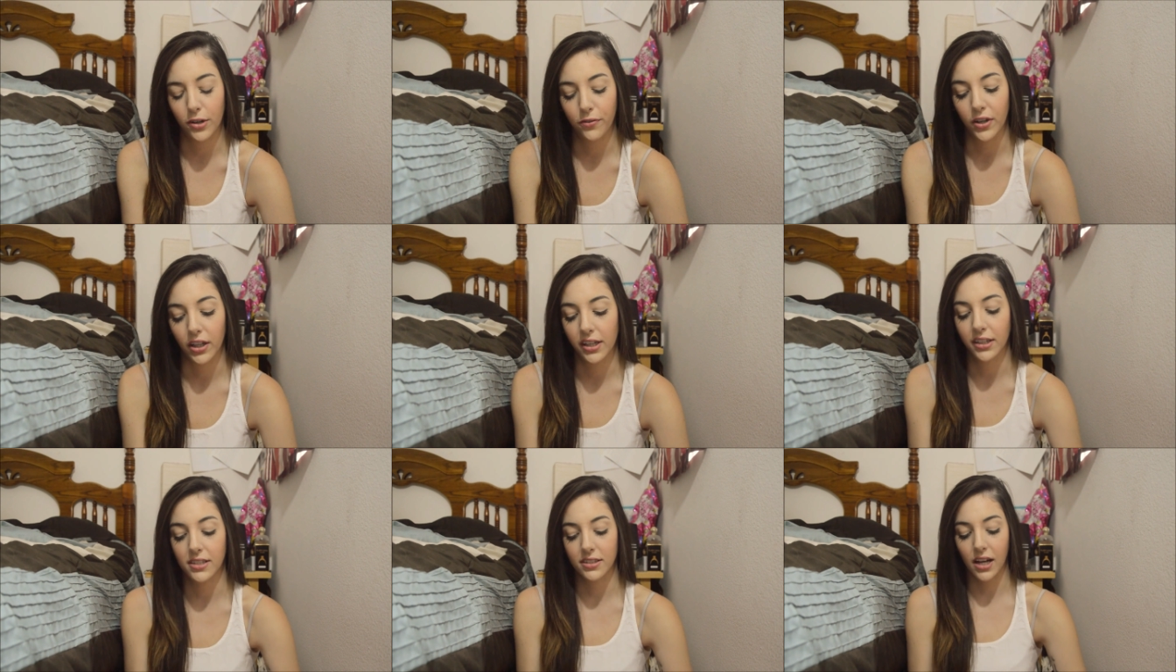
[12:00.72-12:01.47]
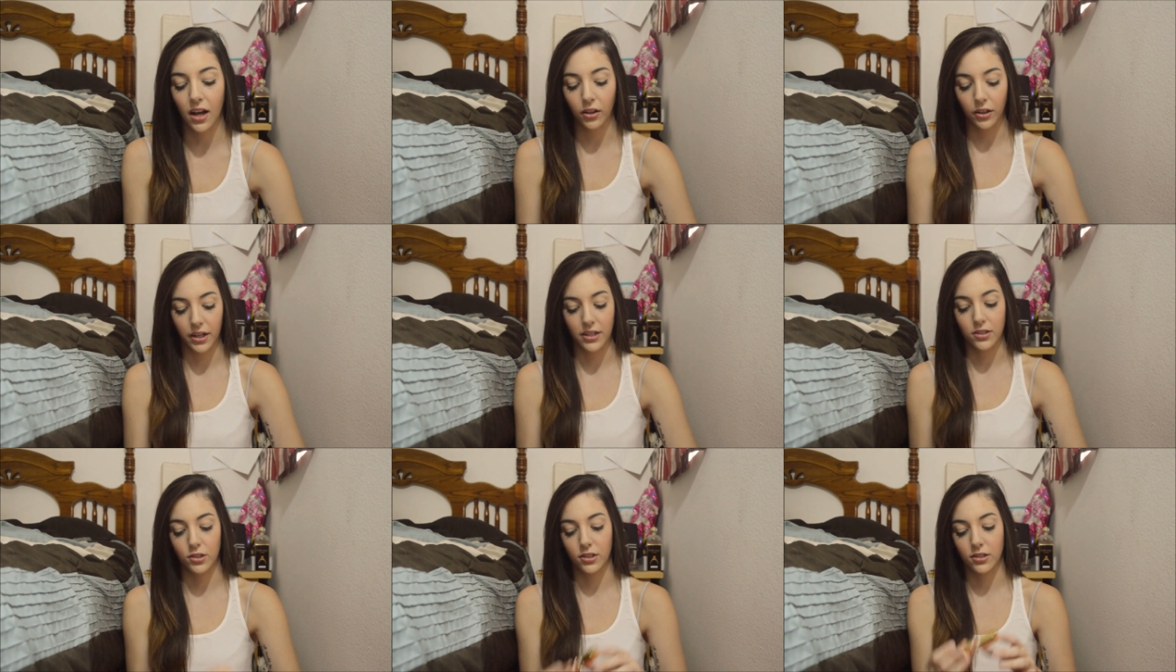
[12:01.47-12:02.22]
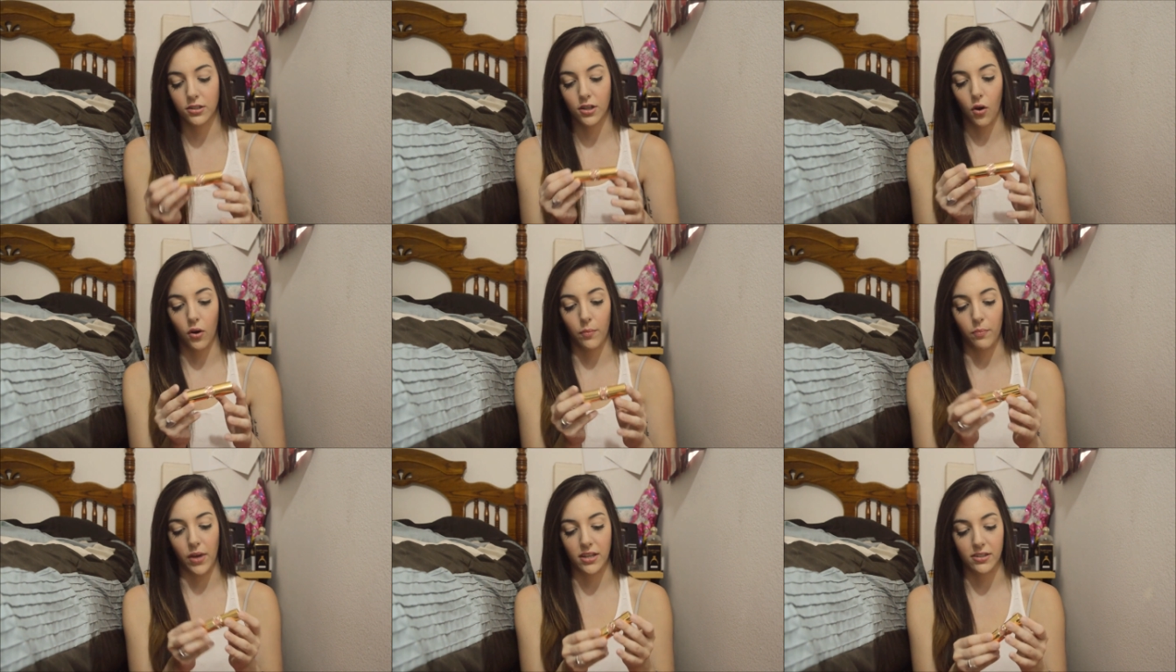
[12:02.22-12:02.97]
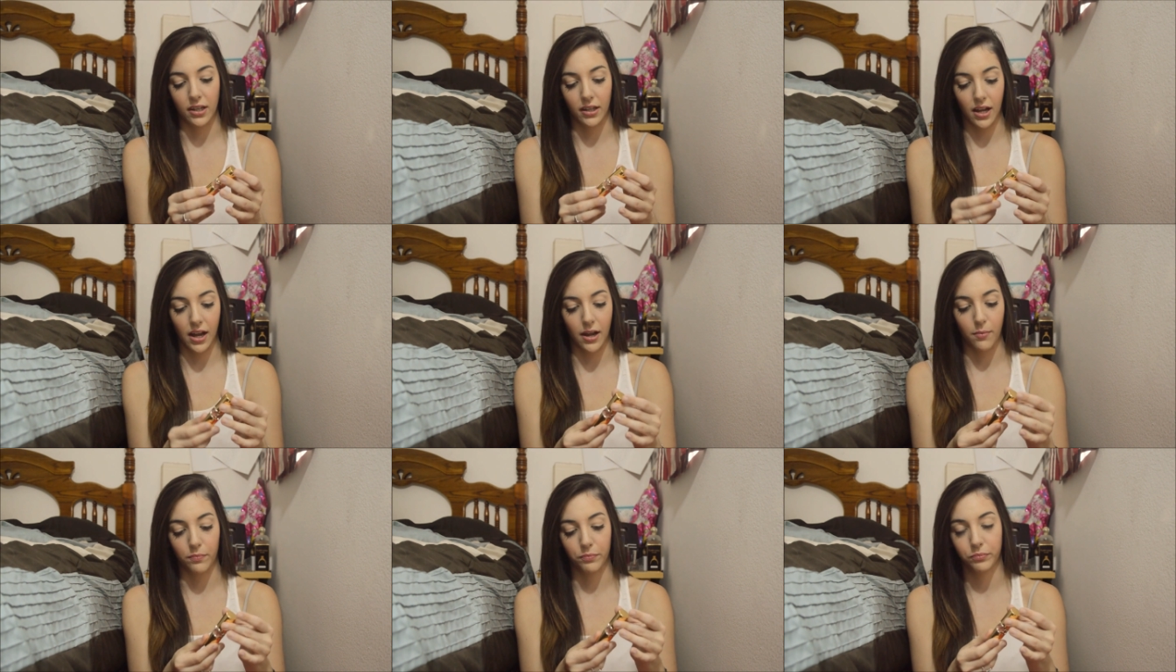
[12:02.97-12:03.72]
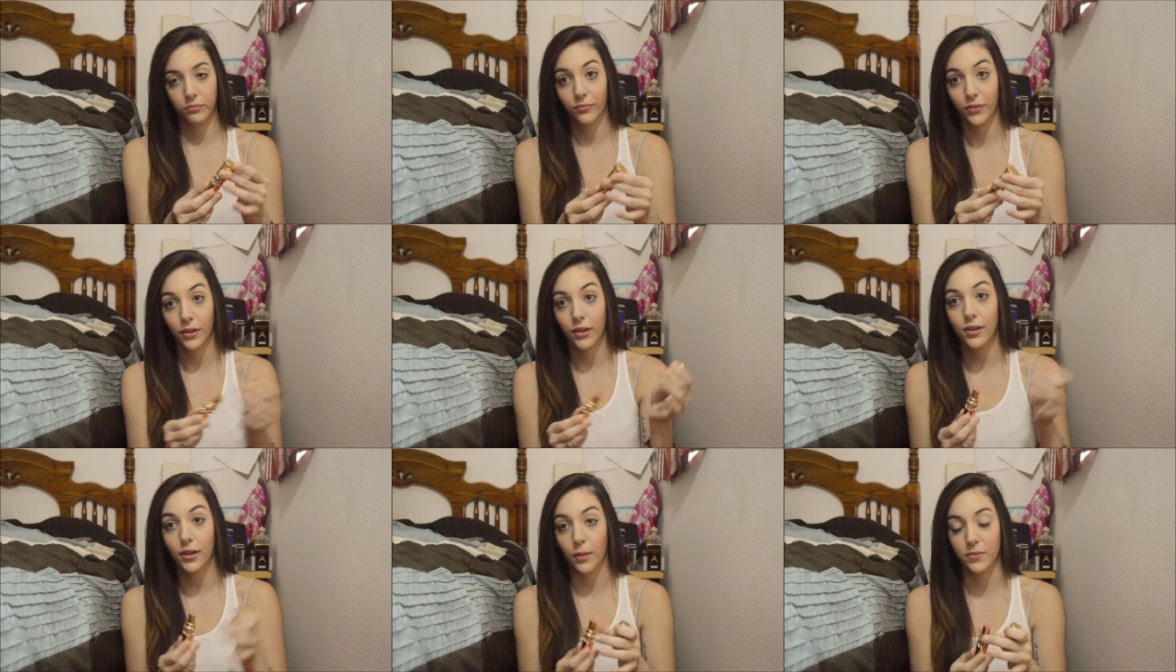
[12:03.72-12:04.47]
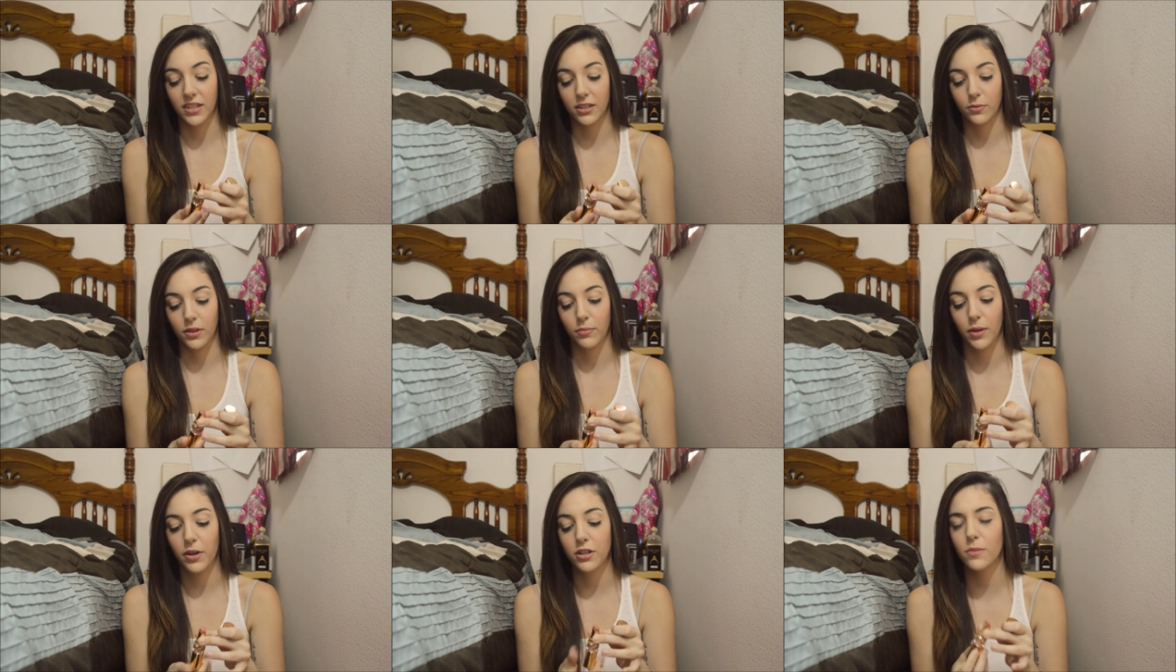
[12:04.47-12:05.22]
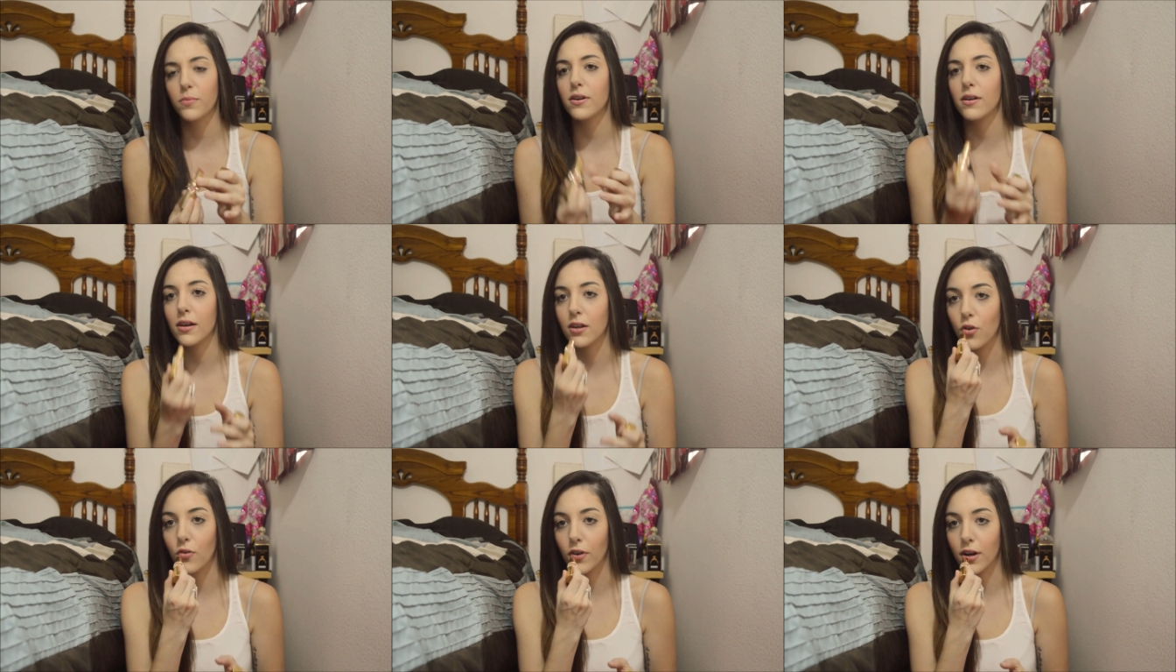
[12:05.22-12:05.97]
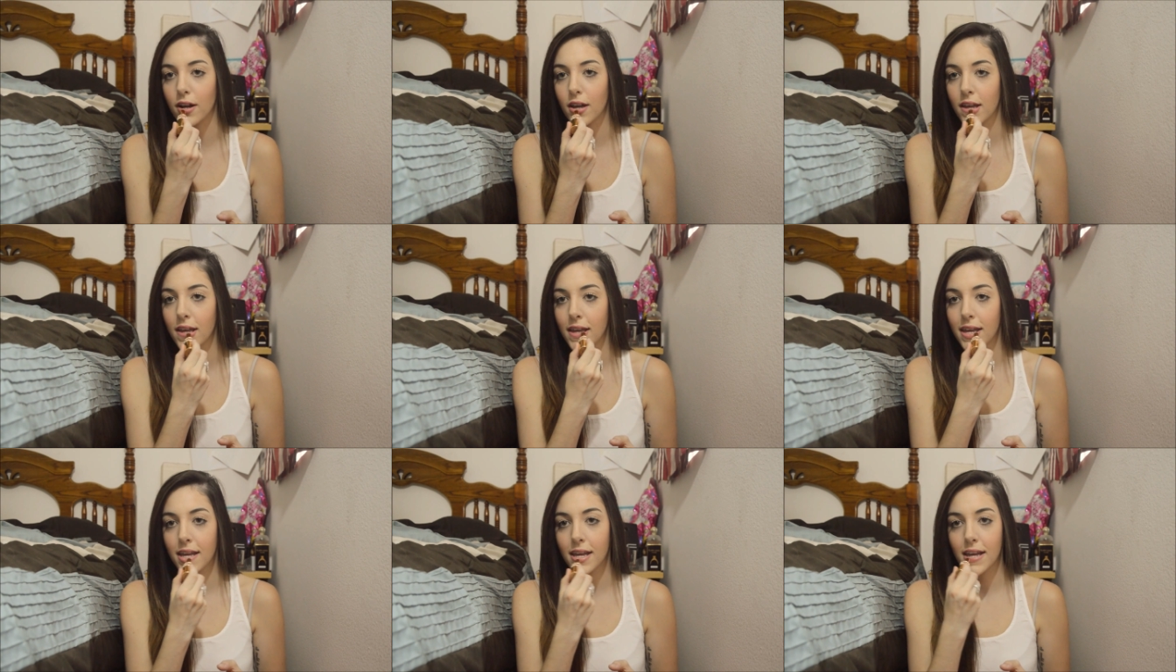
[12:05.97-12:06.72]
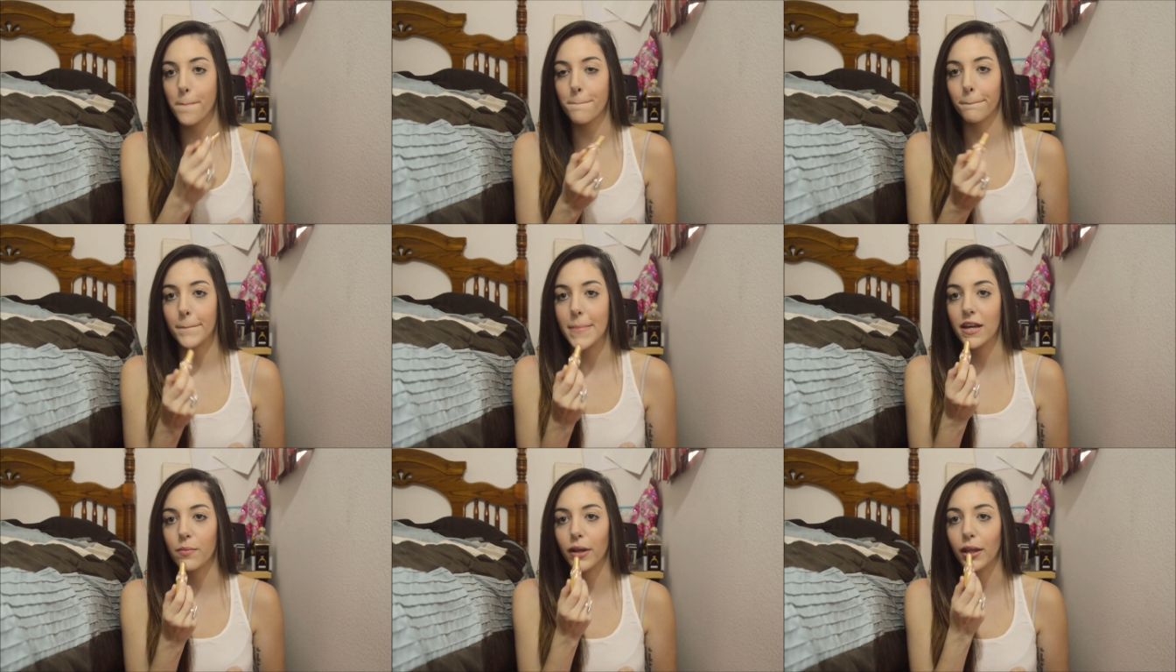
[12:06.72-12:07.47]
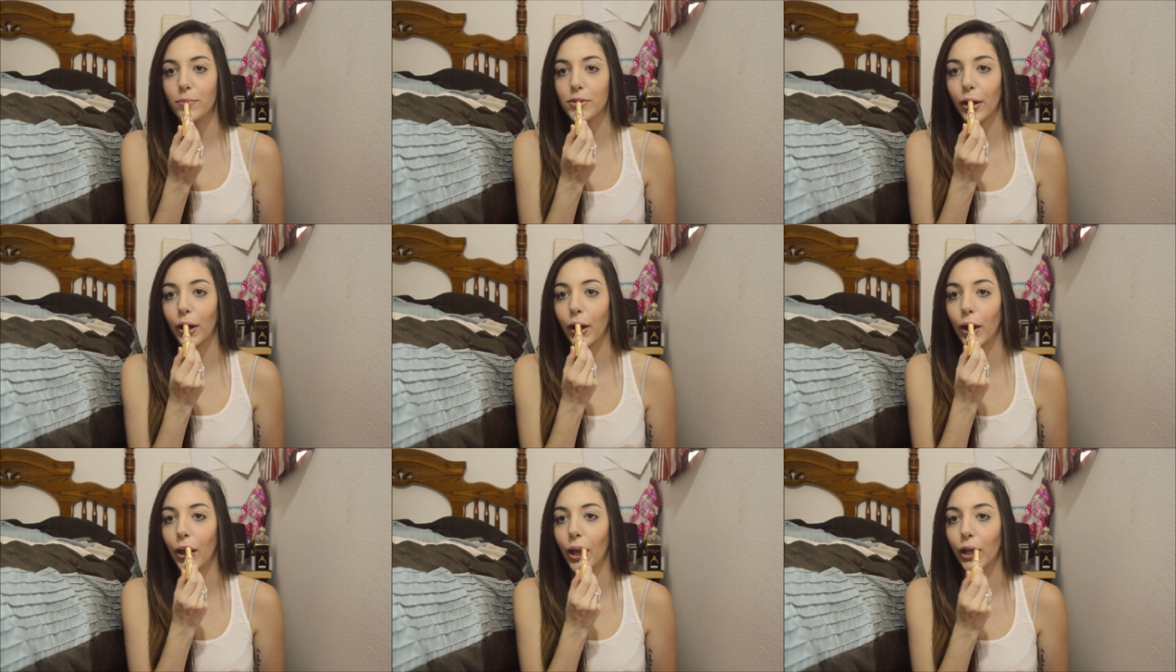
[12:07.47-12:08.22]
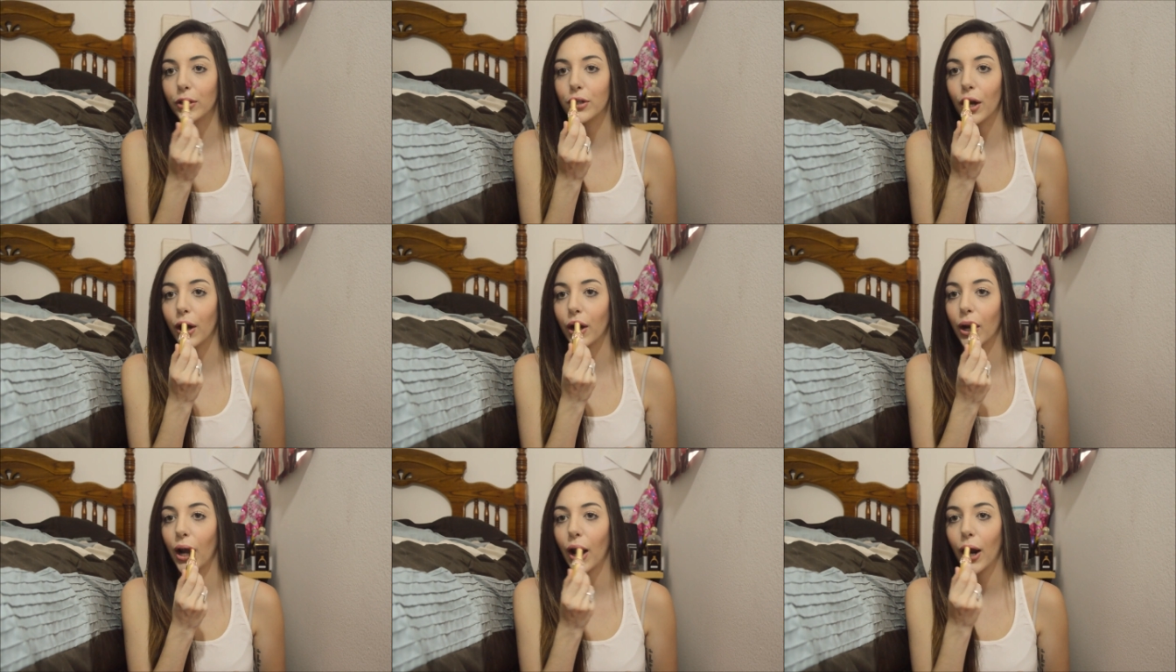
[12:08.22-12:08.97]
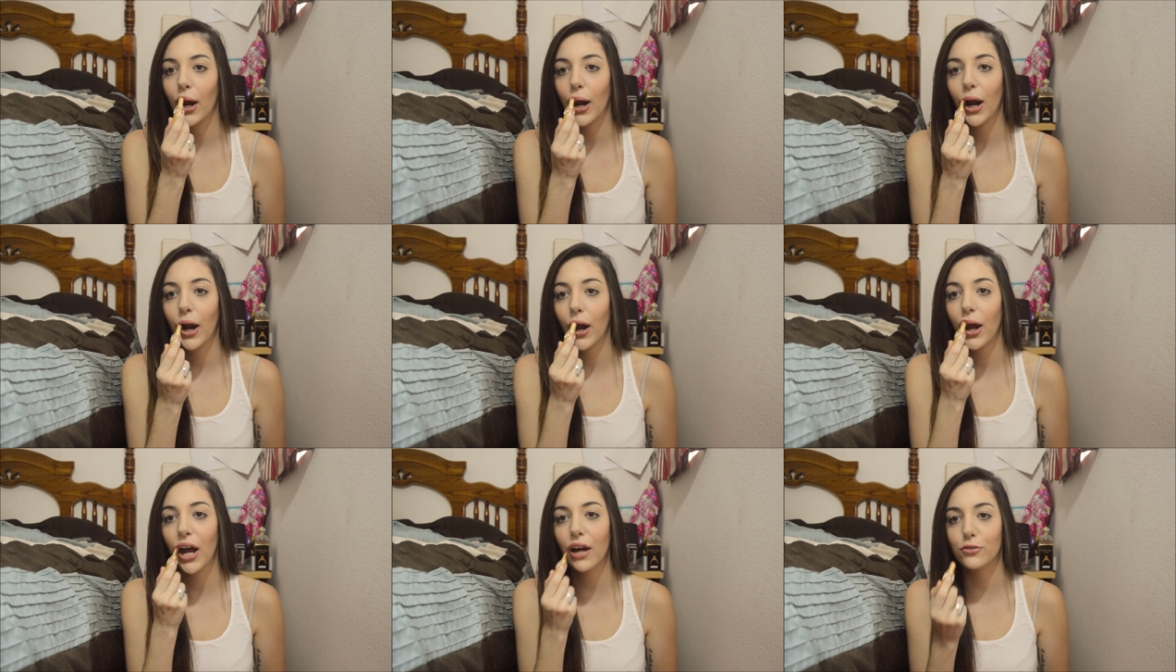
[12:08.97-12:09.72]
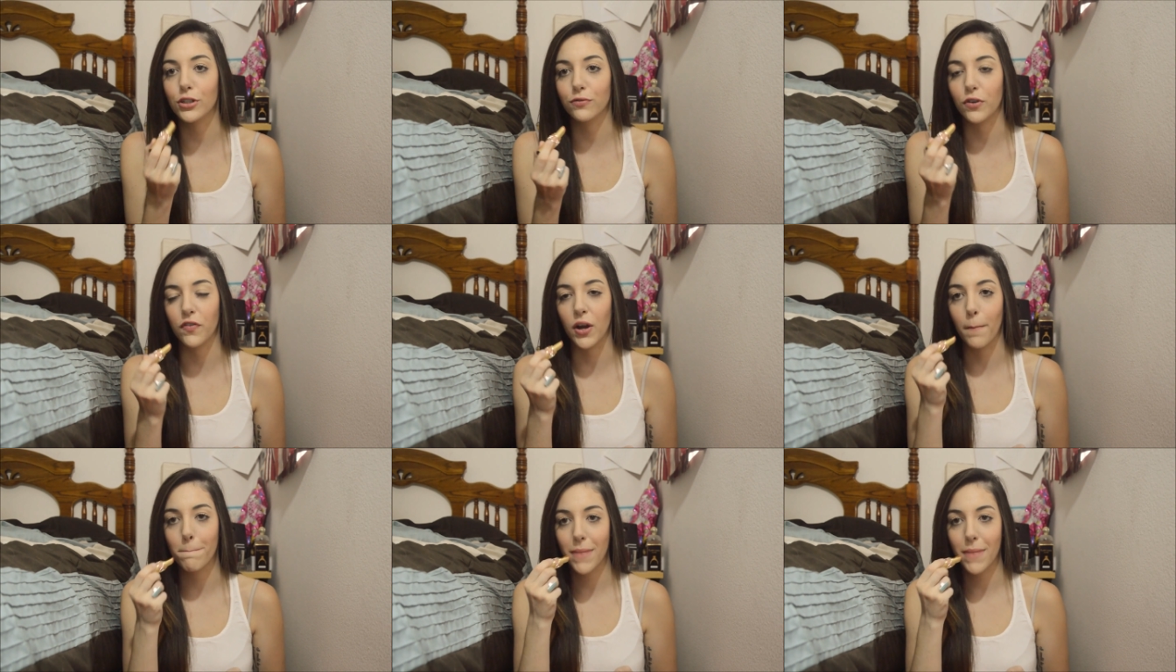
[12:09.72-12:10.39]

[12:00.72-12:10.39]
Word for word: I feel. And this color is just so amazing. I'm obsessed with it. Maybe I should put it on over. Mm, give my lips like a little shine. And eh, just for fun.